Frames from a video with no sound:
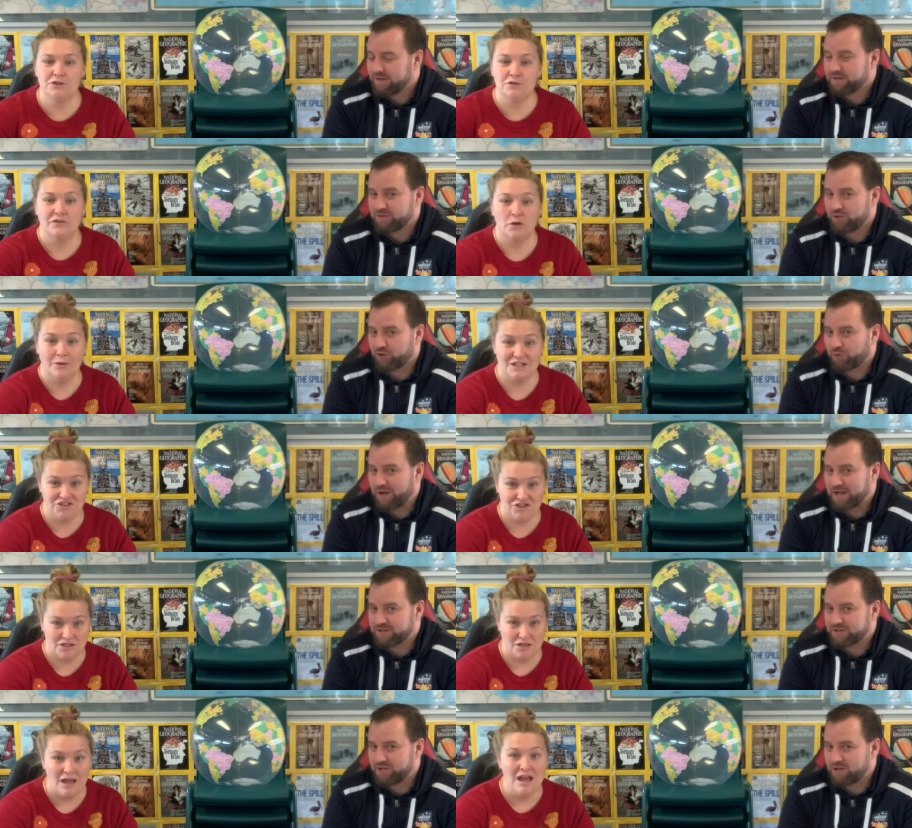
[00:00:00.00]
Speaker 1: to the question.
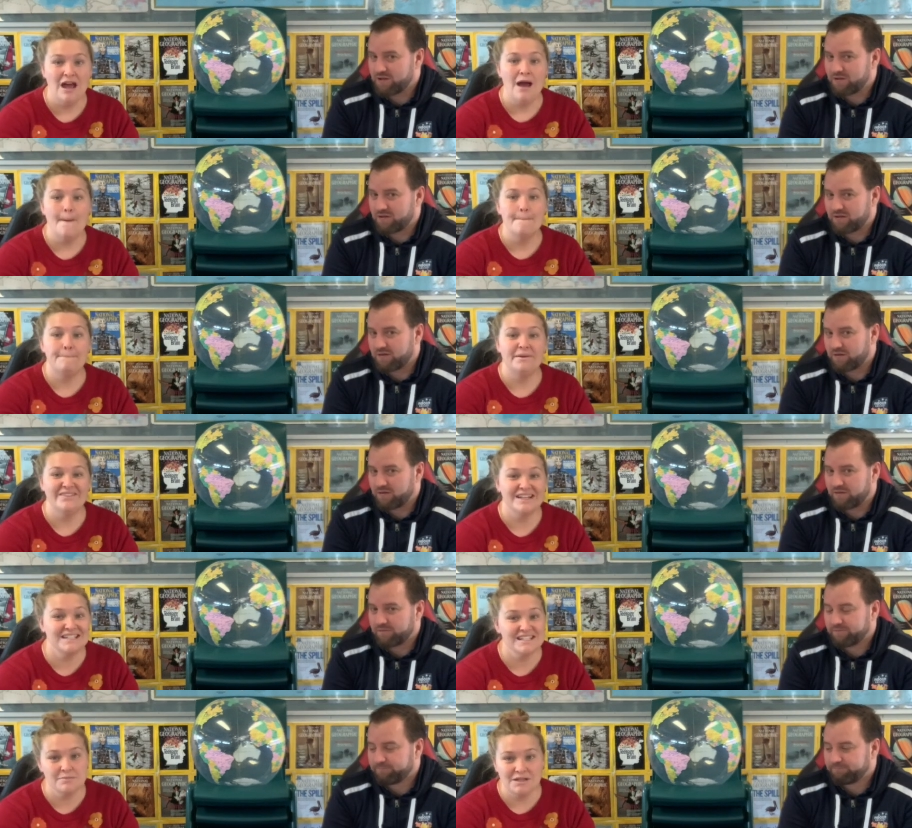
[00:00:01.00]
question. But
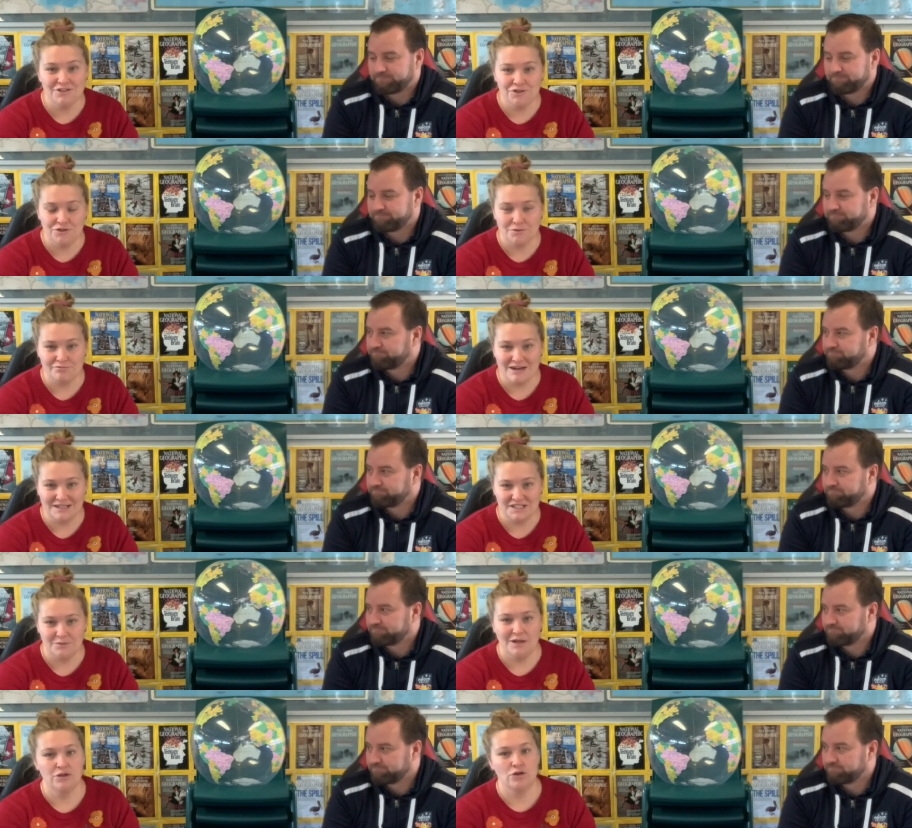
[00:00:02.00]
that doesn't mean you shouldn't
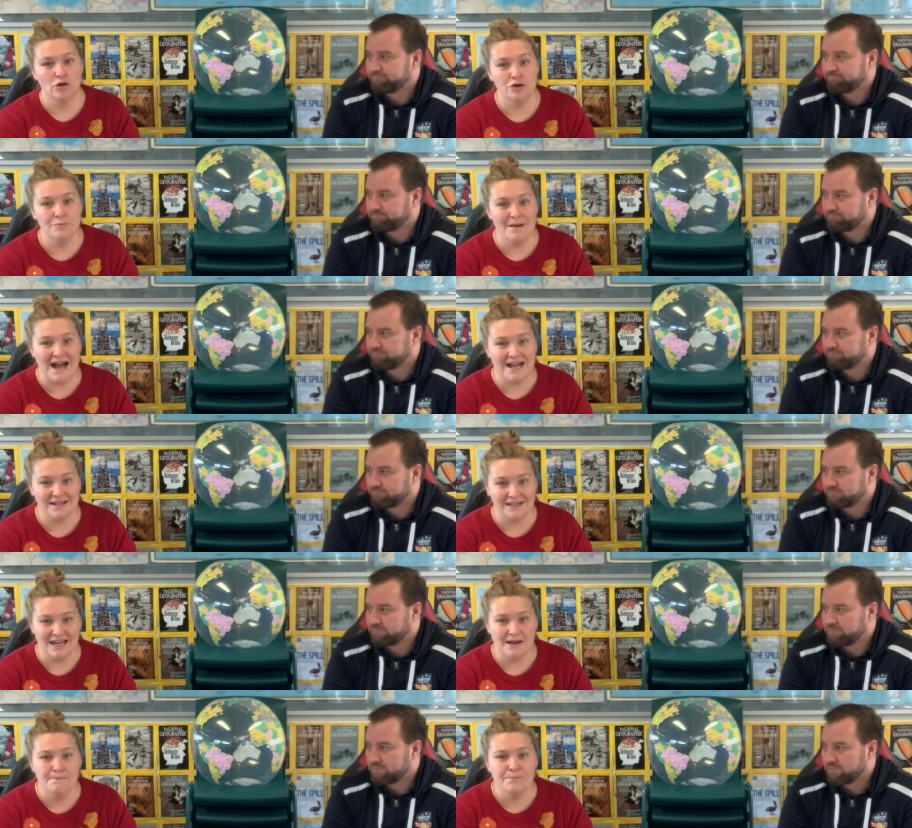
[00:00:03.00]
practice one. Go back,
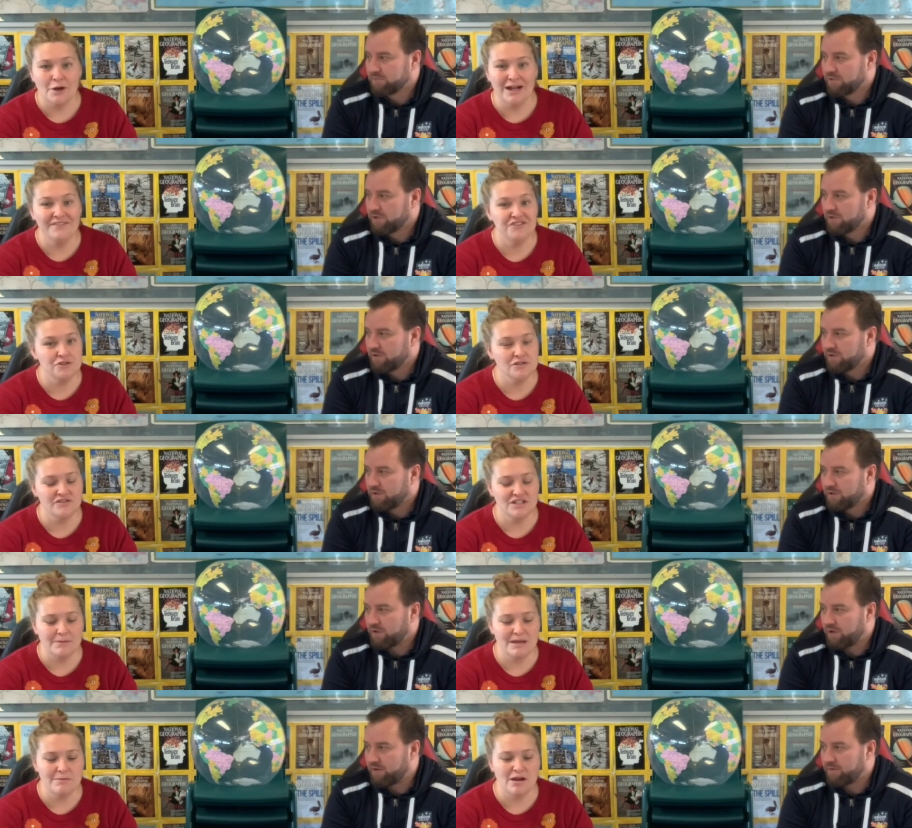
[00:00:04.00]
okay? I have students all the
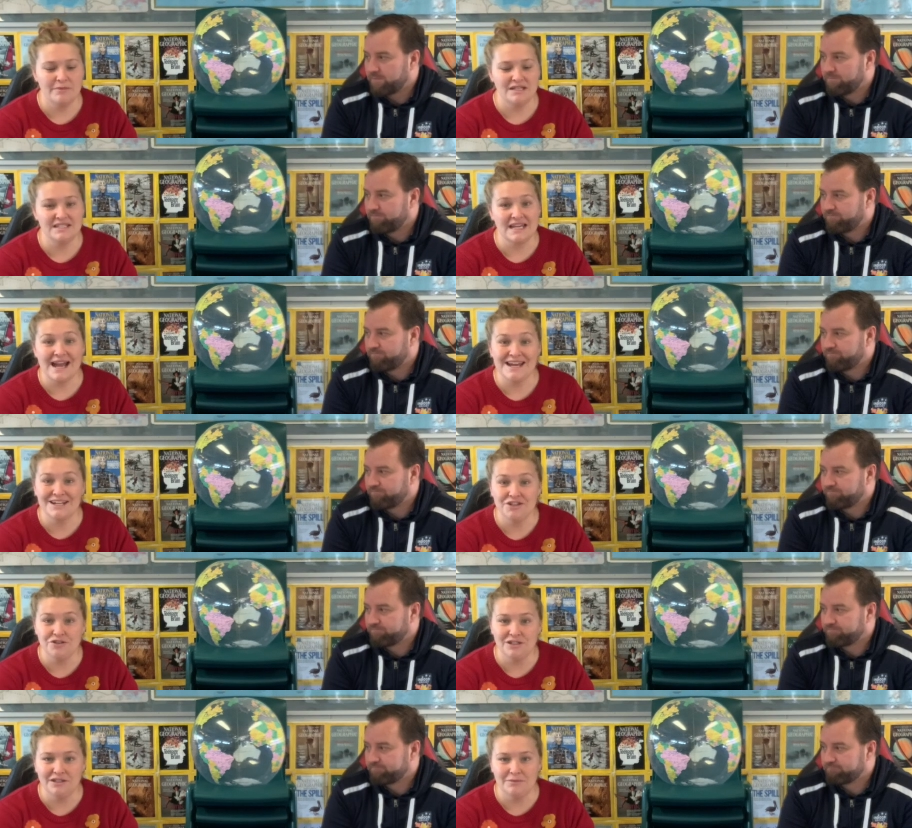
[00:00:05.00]
time email me and say, hey, can
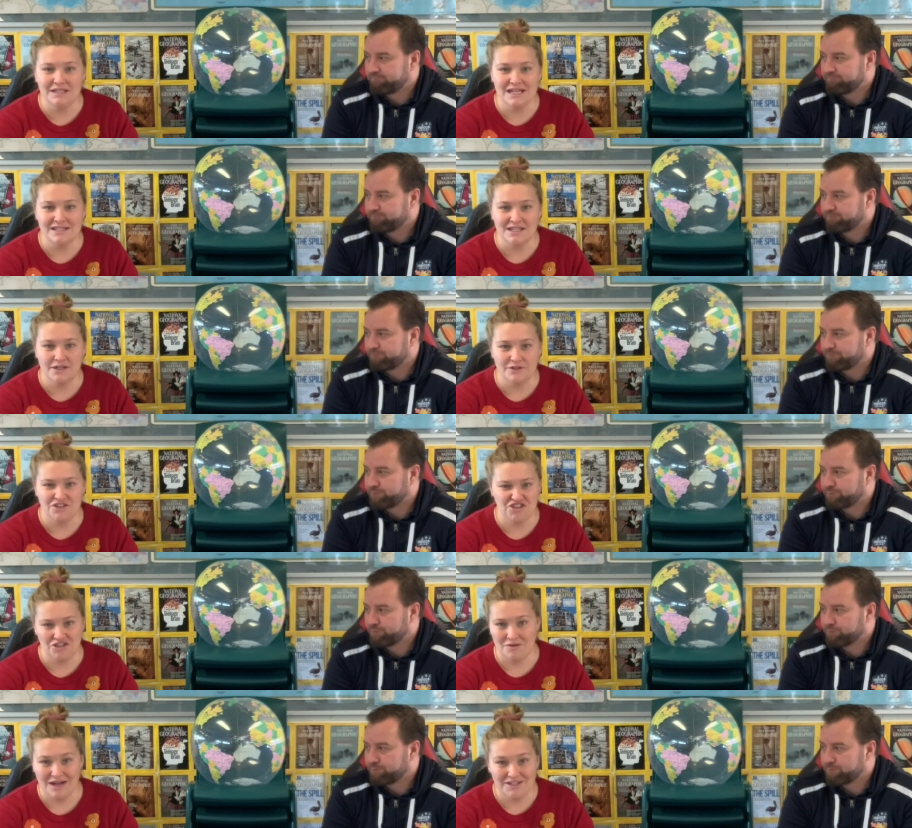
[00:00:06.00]
you give me an essay
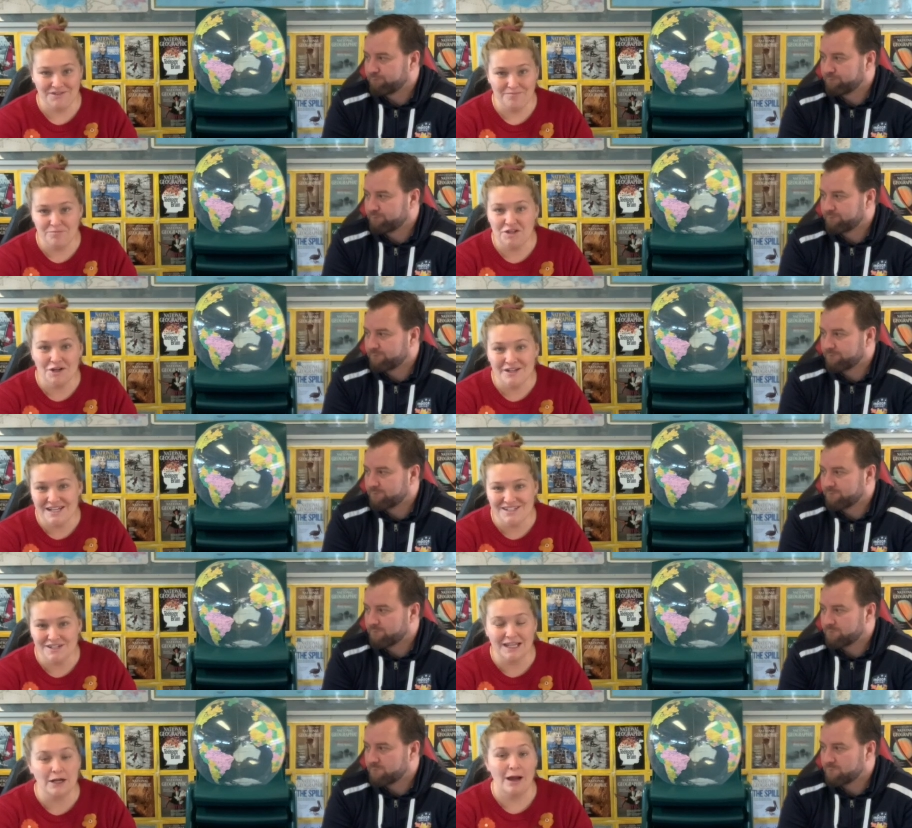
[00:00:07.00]
question? you don't need
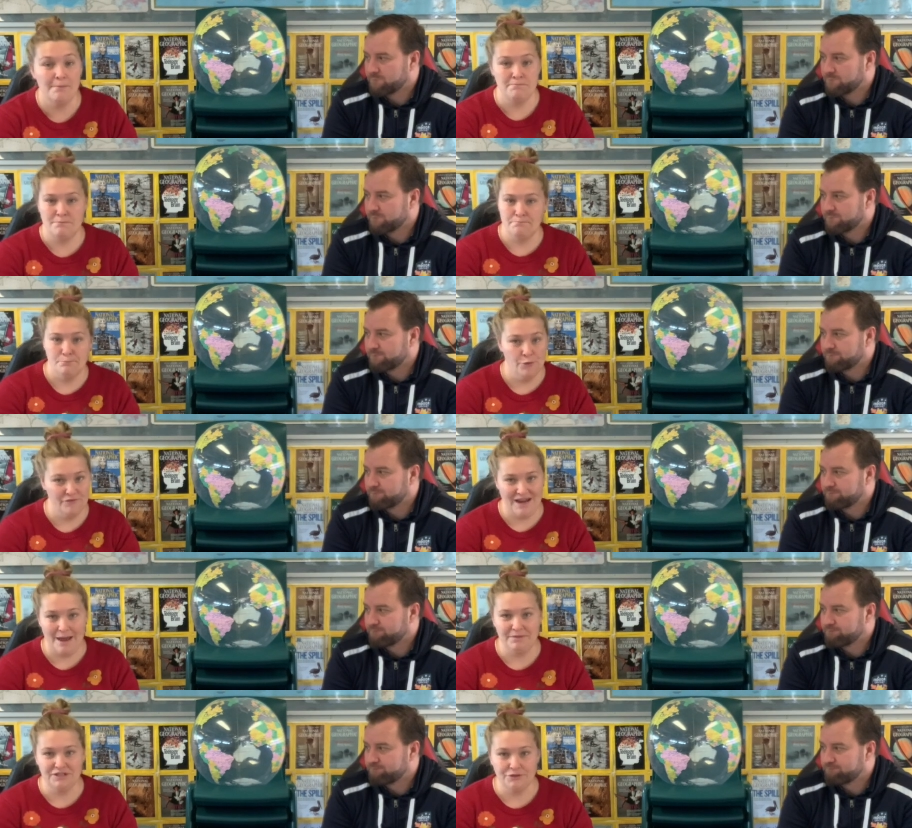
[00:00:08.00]
to, like, I'm more than
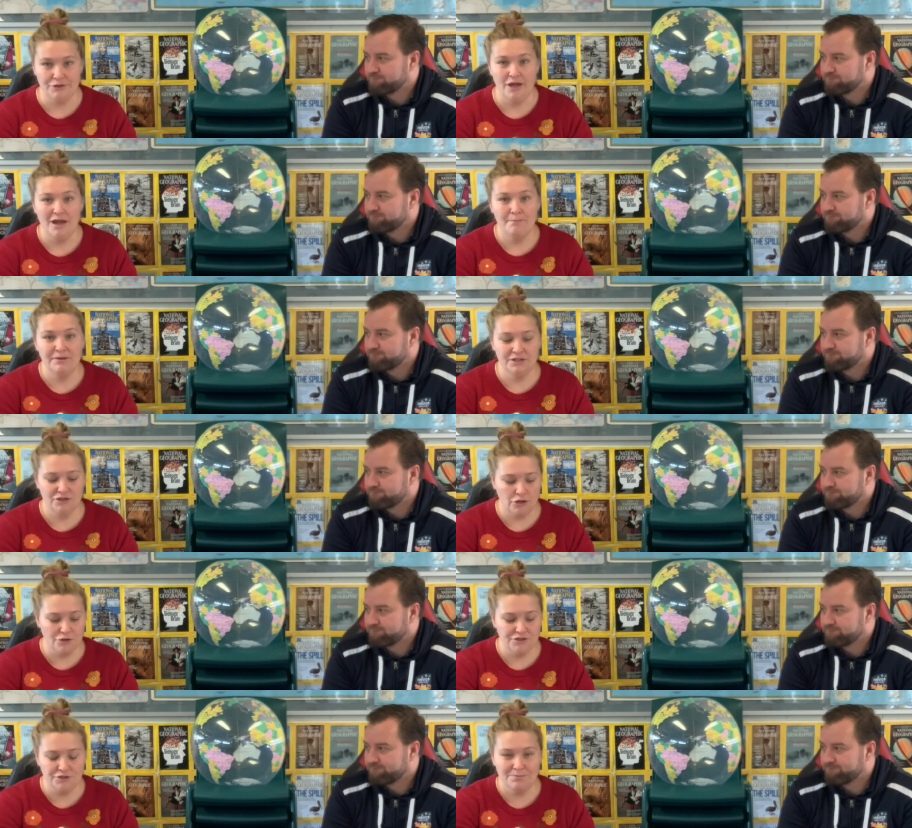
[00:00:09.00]
happy to, but
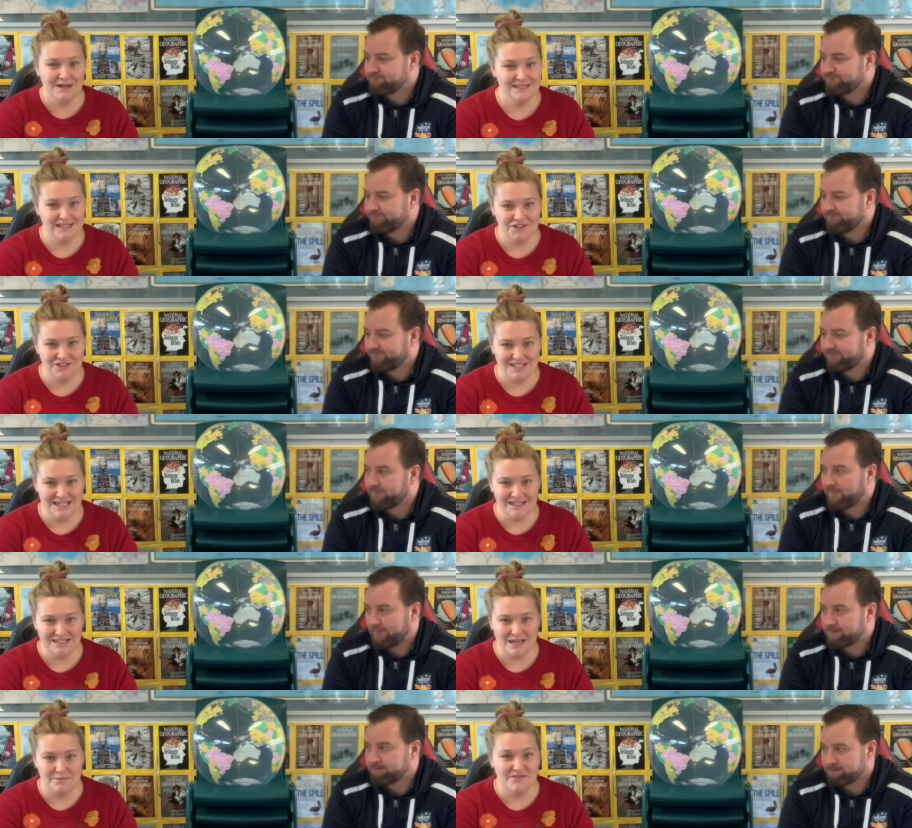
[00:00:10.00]
go to past HSC
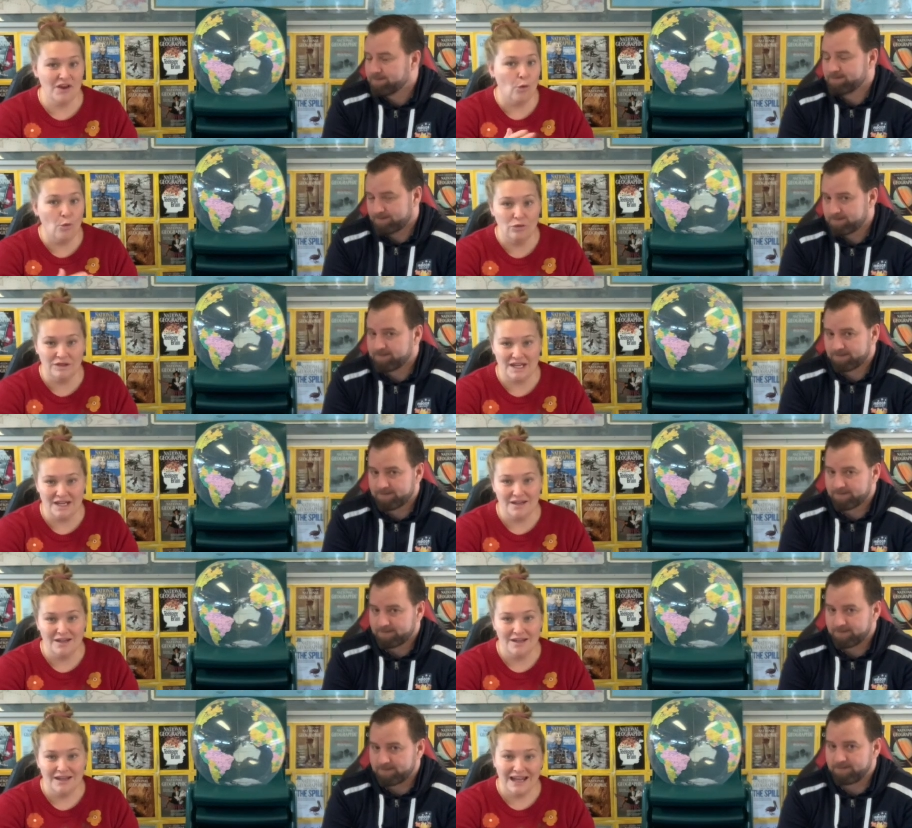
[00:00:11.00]
exams, they're all there.
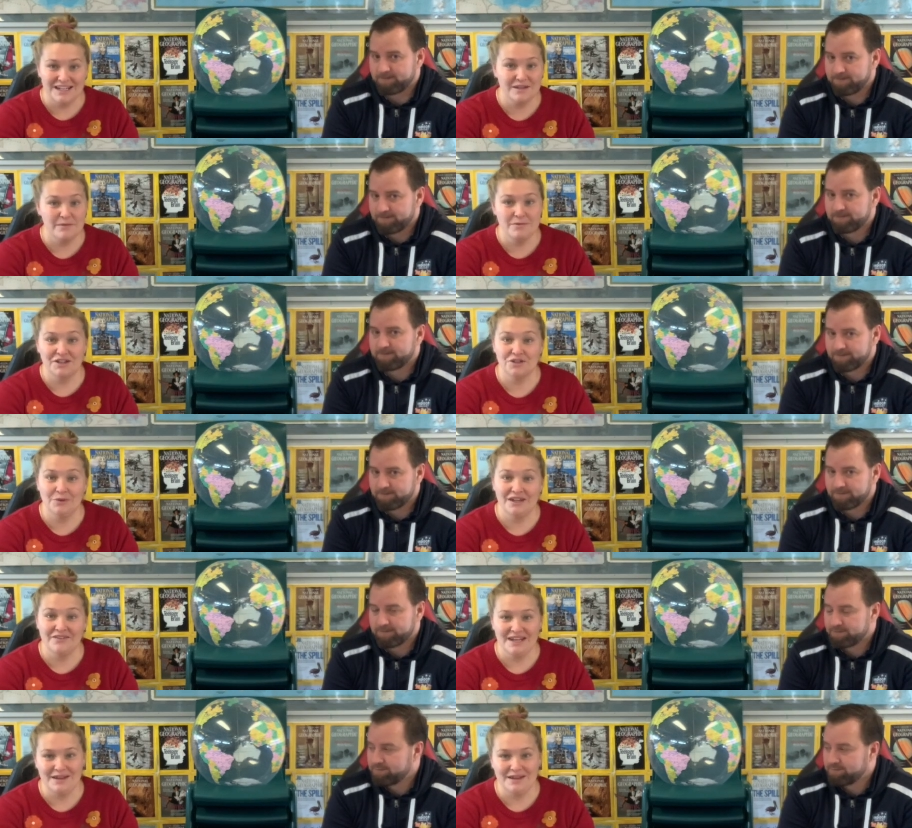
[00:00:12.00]
Mm-hmm. And it's mm-hmm. gonna be much quicker than